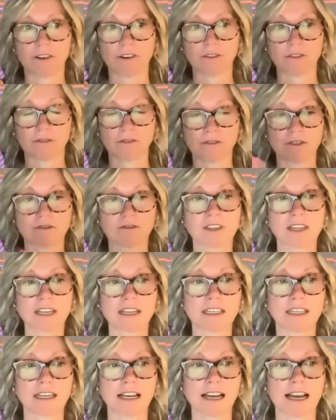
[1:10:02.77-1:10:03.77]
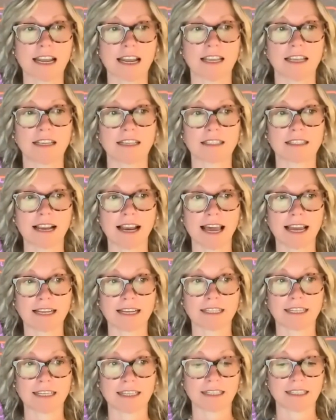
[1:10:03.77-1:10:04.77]
through strategically
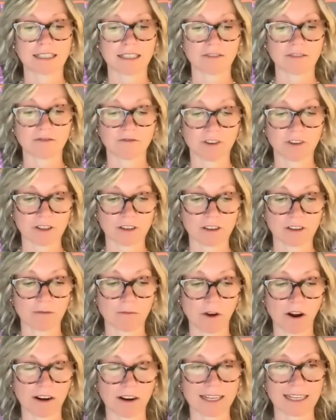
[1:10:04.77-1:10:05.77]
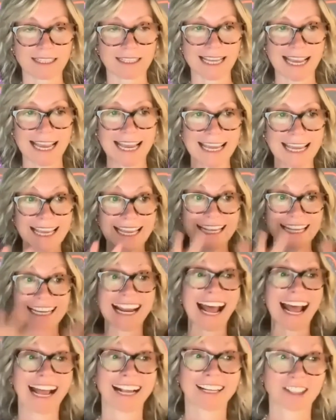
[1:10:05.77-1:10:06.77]
selected vertical markets,
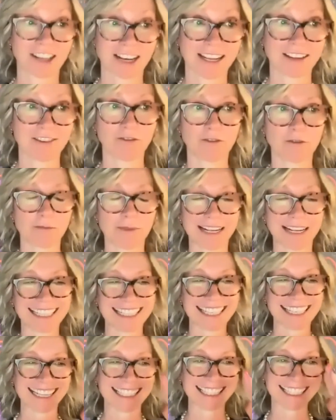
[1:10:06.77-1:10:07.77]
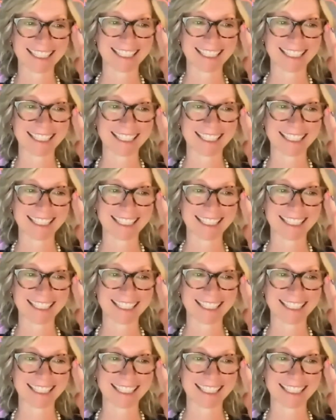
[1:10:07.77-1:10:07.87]
it actually all makes sense.